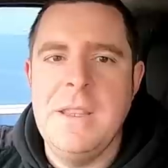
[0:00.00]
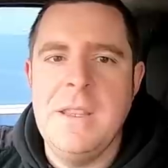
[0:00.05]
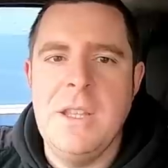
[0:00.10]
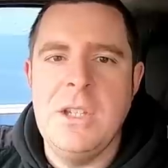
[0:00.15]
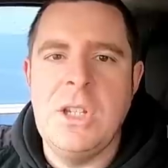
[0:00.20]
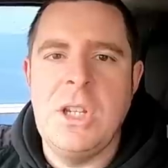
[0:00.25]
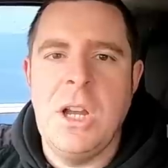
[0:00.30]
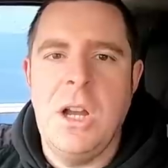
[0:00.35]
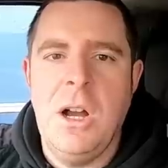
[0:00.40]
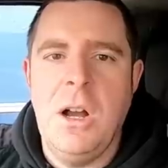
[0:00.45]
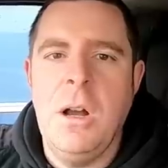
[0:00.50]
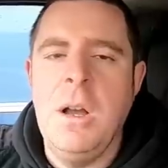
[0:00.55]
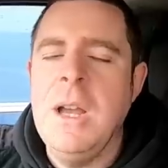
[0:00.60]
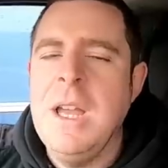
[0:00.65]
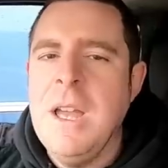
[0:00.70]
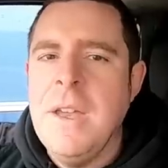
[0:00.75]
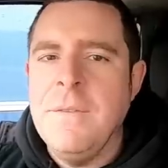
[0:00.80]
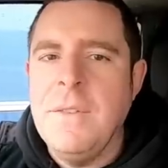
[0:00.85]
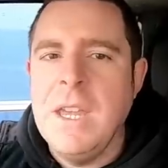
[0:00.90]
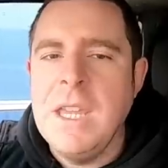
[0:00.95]
in this car.
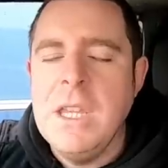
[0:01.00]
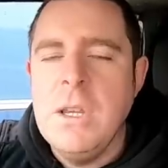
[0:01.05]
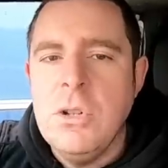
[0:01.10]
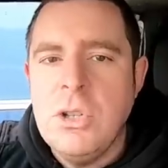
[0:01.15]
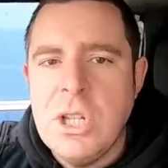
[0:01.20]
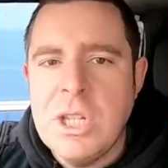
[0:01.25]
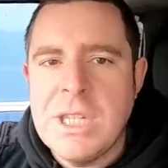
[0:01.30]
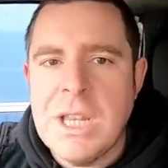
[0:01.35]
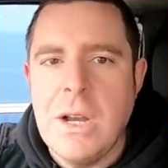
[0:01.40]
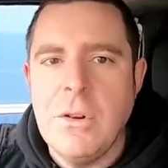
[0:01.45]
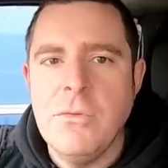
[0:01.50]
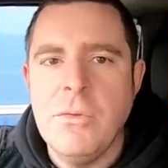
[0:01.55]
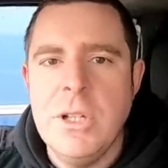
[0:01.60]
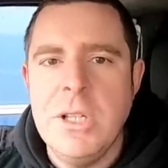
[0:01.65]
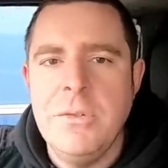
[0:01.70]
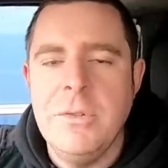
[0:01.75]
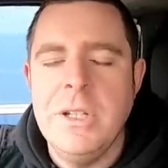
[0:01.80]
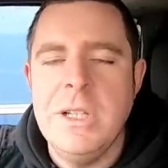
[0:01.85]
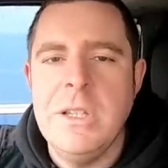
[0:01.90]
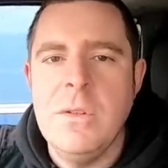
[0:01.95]
They usually sell
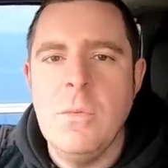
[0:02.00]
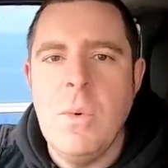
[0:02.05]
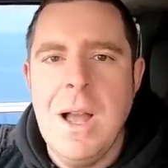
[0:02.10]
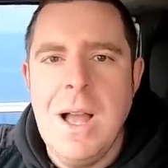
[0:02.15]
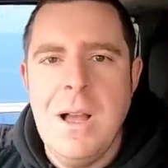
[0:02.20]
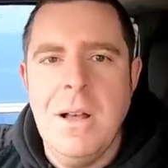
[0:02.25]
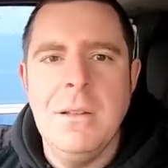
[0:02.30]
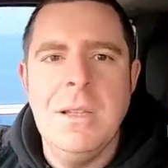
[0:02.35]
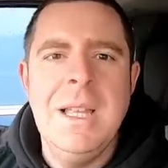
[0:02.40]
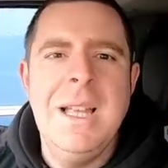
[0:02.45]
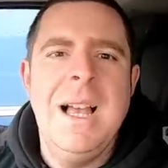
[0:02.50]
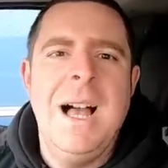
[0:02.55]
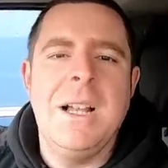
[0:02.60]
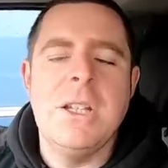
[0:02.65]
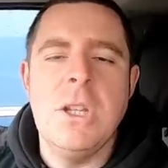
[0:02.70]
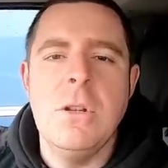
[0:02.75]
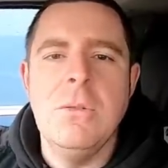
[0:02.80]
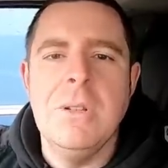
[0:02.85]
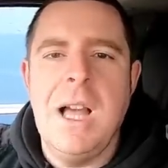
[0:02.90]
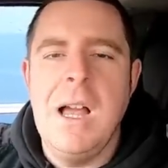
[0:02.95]
really, really well. I
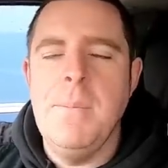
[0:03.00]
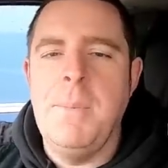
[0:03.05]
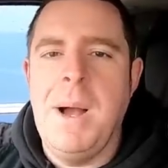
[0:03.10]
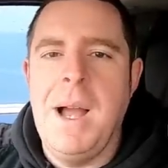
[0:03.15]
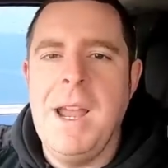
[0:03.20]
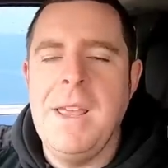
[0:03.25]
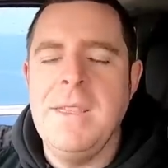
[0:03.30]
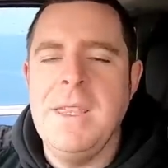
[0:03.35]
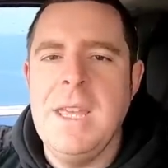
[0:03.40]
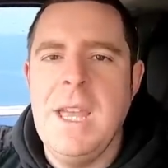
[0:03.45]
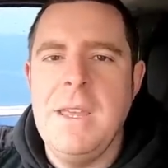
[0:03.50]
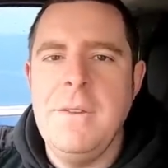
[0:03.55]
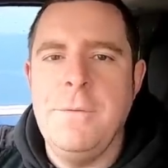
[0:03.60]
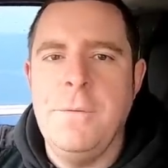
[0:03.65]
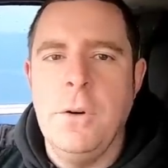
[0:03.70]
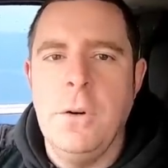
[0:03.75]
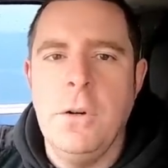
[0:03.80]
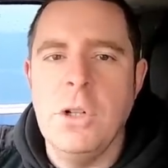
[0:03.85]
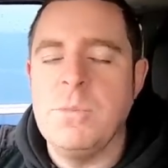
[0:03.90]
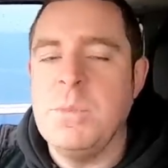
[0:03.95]
do like buying the
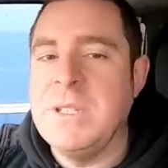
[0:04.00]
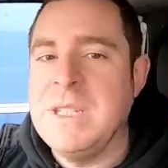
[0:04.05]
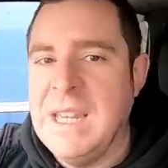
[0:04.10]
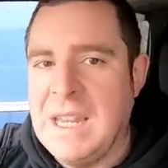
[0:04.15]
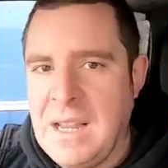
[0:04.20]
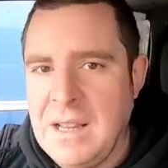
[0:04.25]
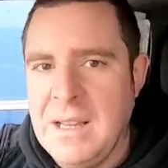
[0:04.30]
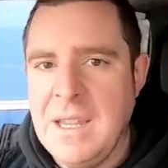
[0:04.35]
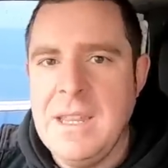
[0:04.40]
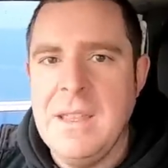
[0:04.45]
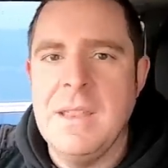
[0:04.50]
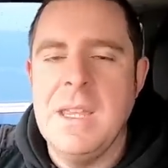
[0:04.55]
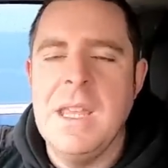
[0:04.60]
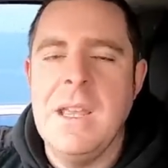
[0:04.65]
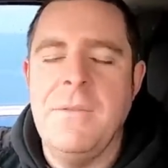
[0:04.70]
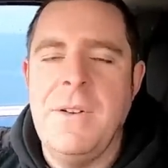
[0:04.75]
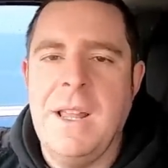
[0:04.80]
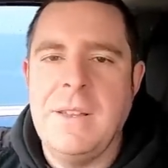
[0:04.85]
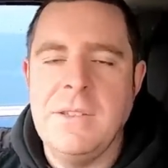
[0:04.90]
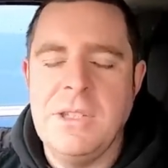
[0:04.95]
A4s, particularly the
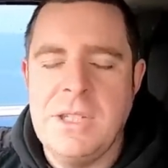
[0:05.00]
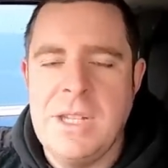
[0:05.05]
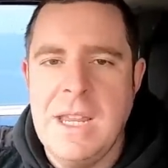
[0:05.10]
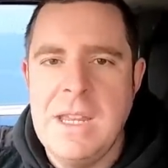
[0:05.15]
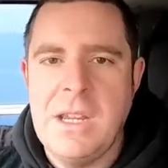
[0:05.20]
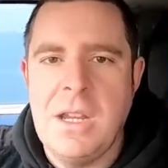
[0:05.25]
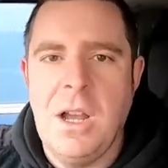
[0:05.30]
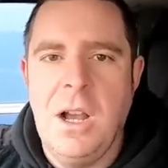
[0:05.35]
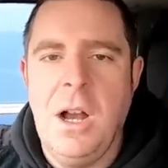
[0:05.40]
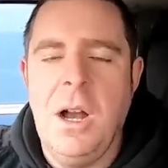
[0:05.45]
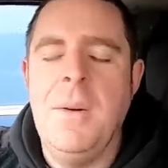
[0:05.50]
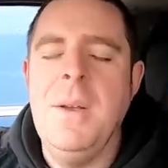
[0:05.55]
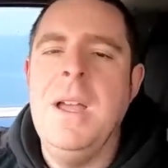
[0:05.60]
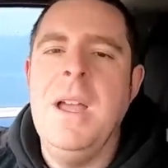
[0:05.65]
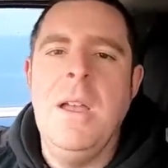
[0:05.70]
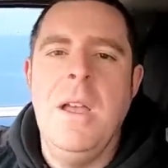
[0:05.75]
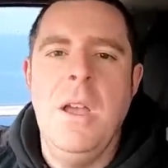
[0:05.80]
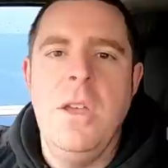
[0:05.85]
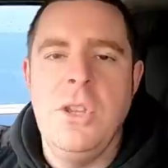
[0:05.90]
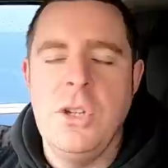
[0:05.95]
Avant state car.
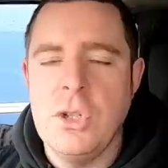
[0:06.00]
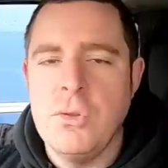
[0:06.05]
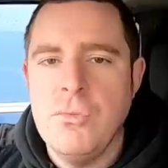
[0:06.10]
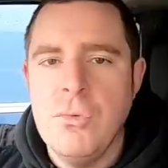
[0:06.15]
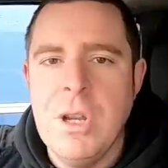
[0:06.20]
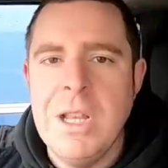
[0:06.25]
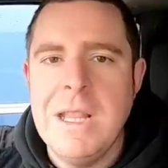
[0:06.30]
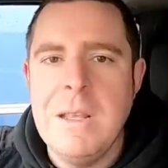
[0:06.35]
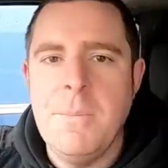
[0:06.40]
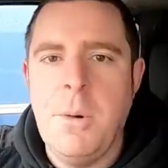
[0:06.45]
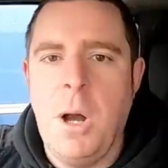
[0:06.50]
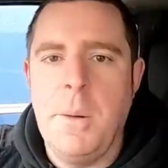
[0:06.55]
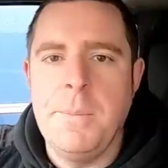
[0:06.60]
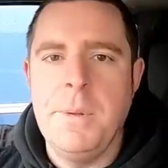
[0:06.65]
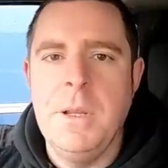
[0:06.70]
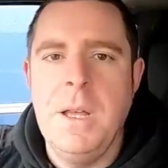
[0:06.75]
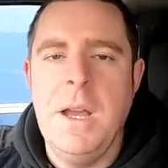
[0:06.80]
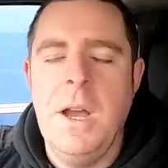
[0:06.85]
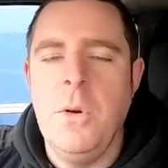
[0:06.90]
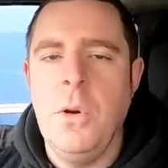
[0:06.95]
They're just really
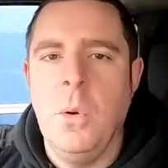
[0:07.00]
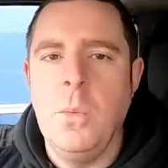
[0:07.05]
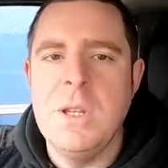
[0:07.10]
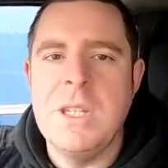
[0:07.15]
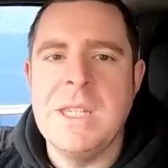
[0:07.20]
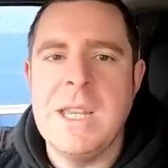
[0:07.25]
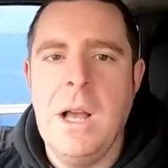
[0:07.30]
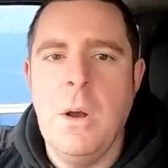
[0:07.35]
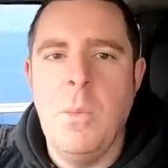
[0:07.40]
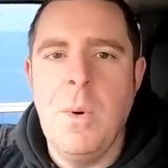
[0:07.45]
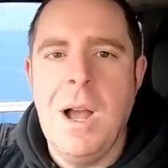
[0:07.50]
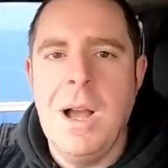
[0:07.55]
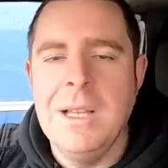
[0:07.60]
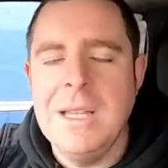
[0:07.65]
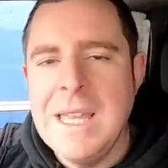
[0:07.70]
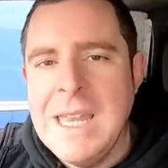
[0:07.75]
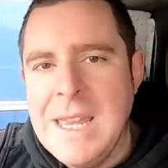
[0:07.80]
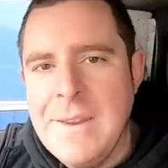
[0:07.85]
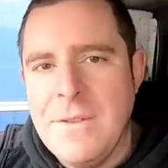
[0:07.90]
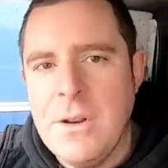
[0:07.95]
popular and always sell
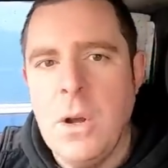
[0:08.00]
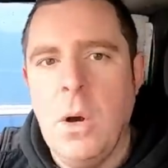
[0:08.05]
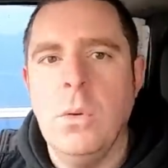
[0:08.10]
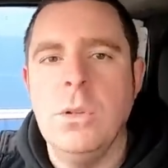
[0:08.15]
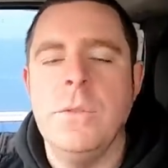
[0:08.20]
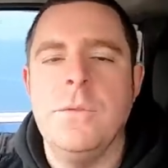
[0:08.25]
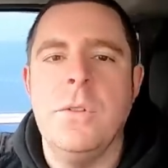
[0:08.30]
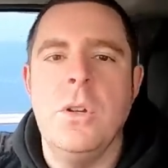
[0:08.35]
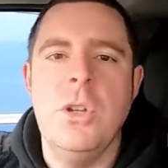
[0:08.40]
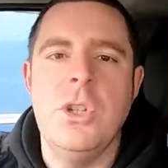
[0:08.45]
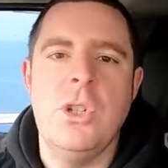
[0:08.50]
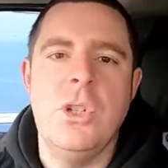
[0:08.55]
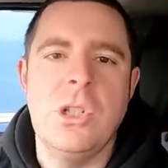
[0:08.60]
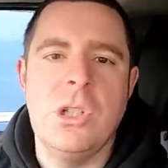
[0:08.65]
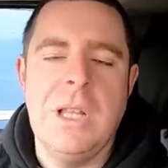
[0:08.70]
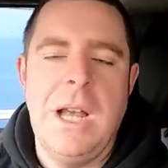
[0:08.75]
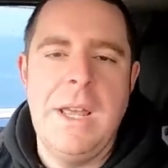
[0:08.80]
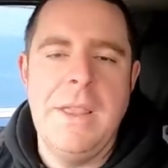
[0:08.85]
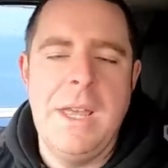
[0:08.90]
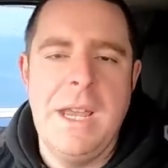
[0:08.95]
well, even older
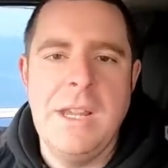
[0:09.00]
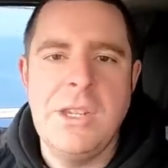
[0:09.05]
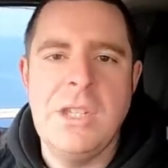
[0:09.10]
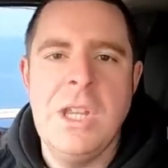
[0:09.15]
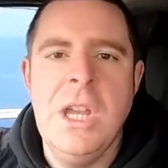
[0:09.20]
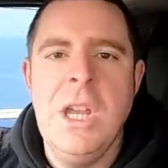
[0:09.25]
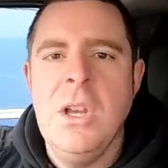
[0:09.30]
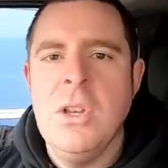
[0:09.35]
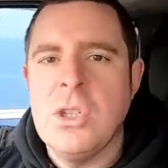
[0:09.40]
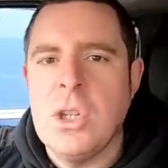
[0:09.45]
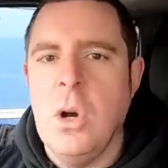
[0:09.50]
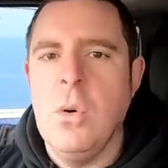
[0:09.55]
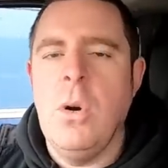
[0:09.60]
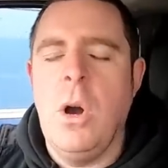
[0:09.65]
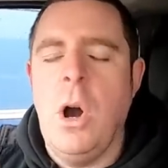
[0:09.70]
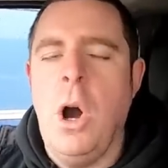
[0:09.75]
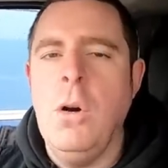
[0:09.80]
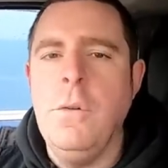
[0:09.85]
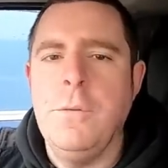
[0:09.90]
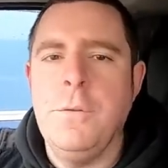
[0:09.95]
versions like this. So
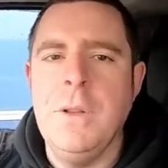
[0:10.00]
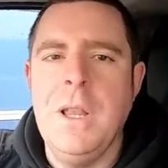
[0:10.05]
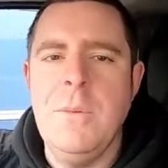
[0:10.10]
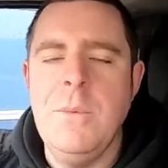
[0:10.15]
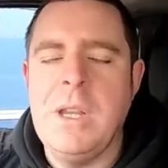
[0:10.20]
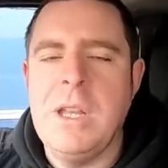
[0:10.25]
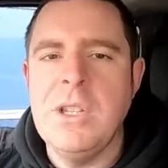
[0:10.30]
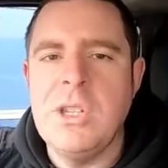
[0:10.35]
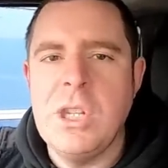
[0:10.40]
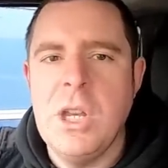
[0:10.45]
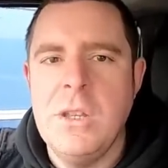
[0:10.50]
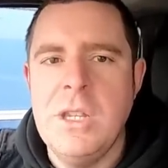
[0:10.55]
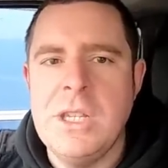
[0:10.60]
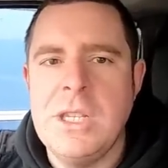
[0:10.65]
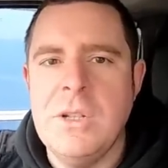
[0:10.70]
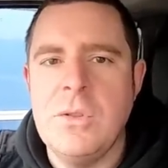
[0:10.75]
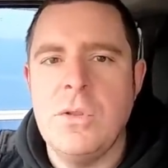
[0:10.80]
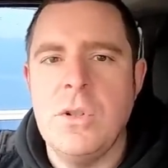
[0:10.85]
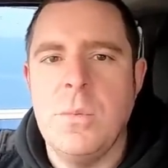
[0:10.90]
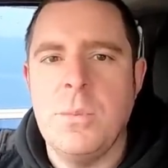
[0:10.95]
hopefully we can turn
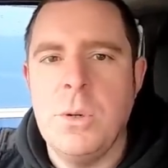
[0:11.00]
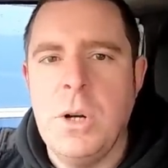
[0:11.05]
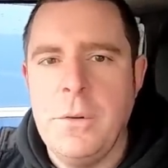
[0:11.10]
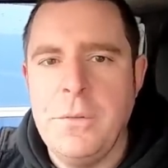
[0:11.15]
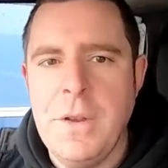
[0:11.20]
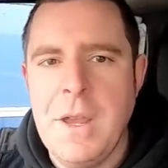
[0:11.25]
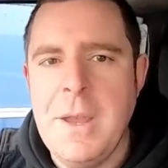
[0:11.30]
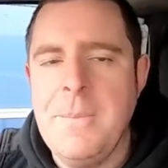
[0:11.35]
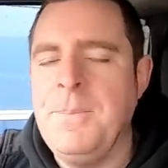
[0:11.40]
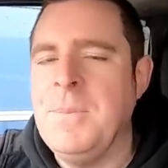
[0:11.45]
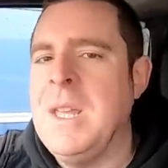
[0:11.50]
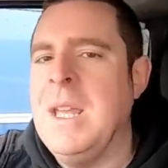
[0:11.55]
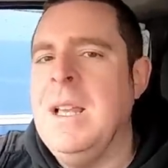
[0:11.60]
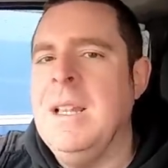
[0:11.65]
this into a profit.